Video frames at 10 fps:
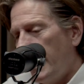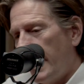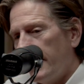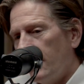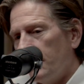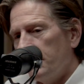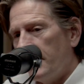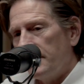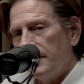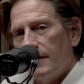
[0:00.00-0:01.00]
I hope
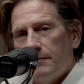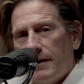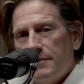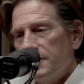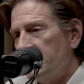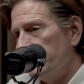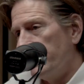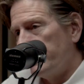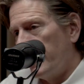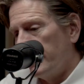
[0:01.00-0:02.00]
maybe my bishop
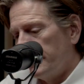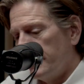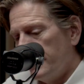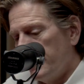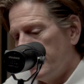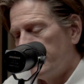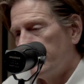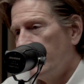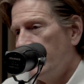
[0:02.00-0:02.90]
does not listen to this.